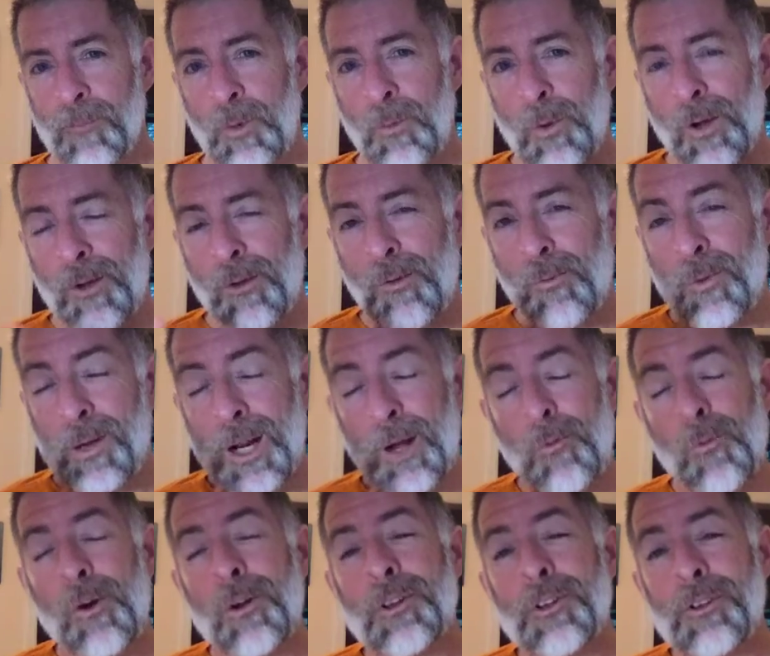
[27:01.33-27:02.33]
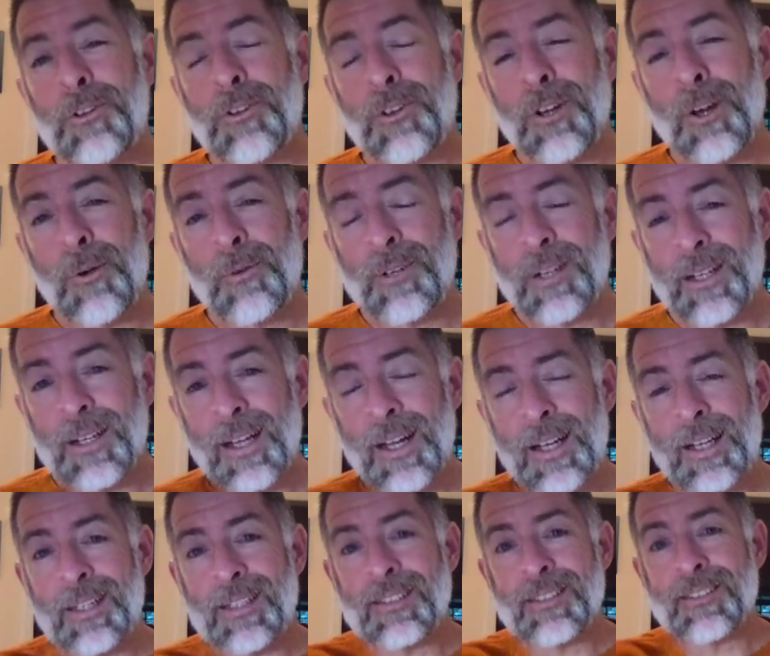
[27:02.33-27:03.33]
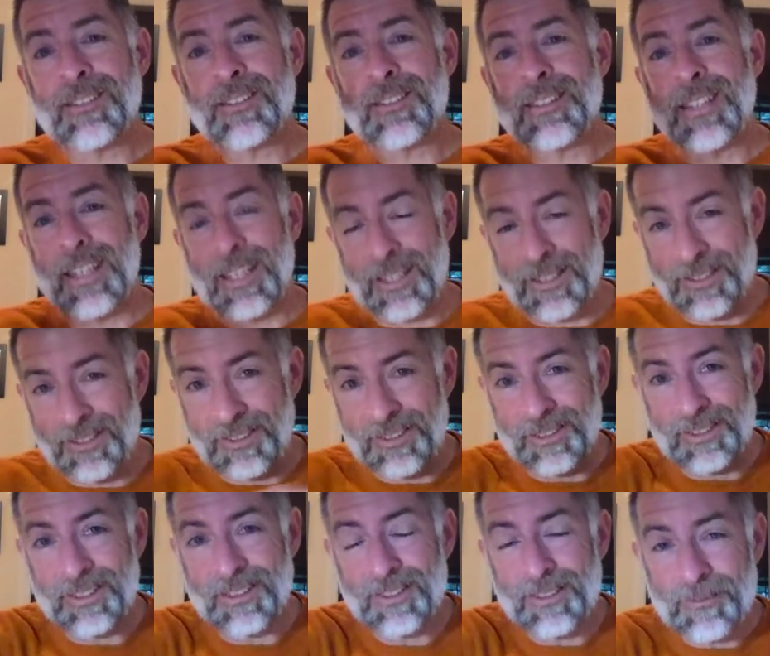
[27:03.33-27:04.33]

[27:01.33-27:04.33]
What I want you to know today is this.